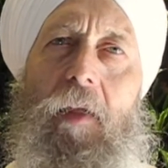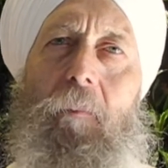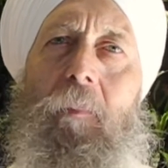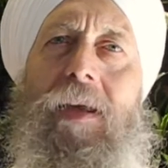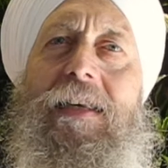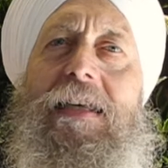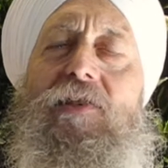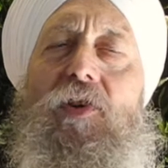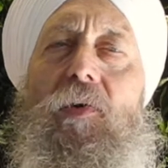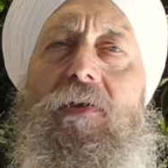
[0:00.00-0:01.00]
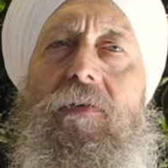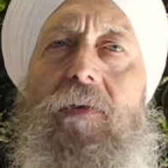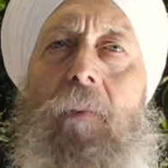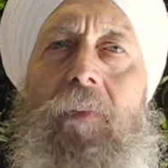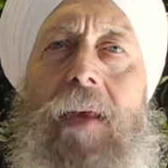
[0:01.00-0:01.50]
My teachers
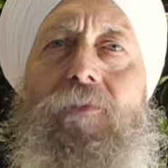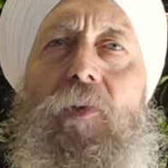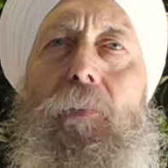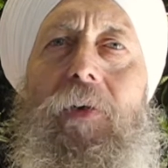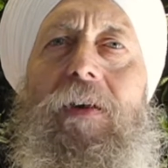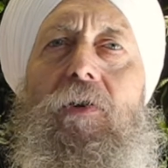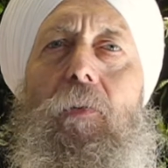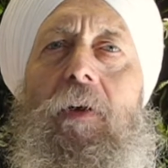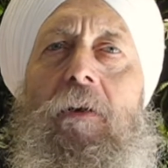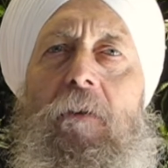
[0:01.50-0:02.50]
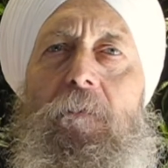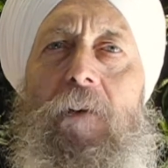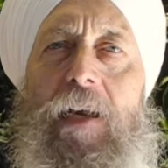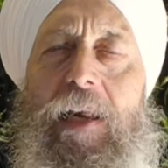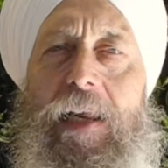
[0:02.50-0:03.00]
sometimes would put into a
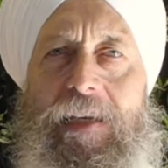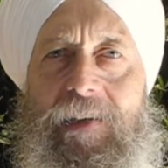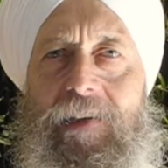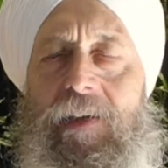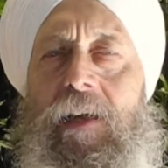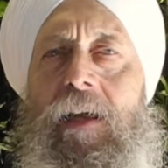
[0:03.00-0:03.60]
different light.